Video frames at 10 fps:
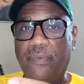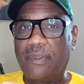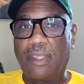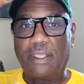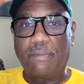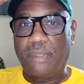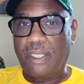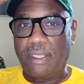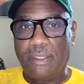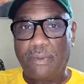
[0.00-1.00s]
they can be
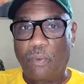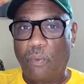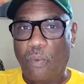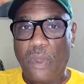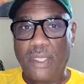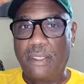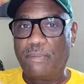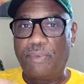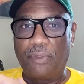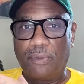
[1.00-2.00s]
either 1
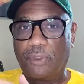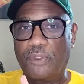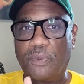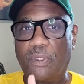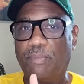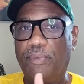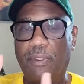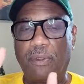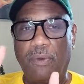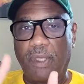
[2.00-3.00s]
input or 2 input
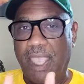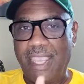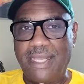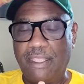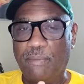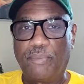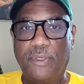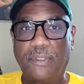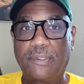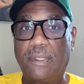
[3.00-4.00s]
or 8
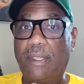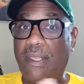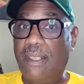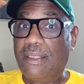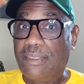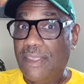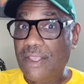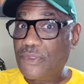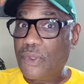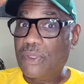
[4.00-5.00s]
inputs.
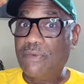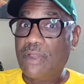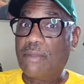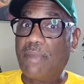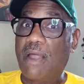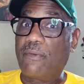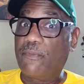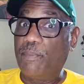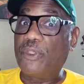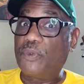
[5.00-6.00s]
Theirs only run about
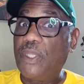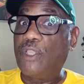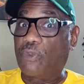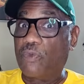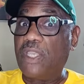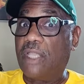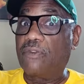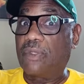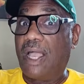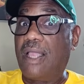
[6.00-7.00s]
between
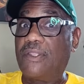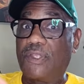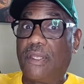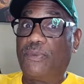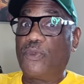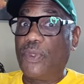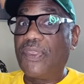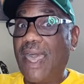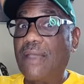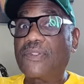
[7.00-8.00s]
$300 and up to
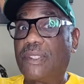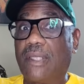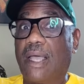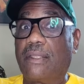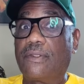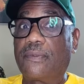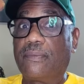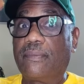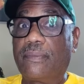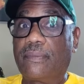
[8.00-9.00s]
$1,000.
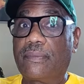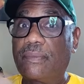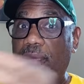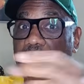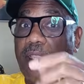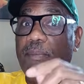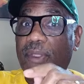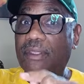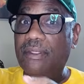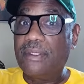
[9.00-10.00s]
But
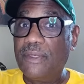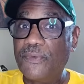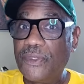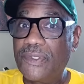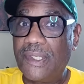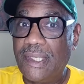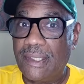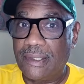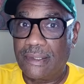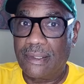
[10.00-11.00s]
the difference
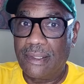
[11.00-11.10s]
is,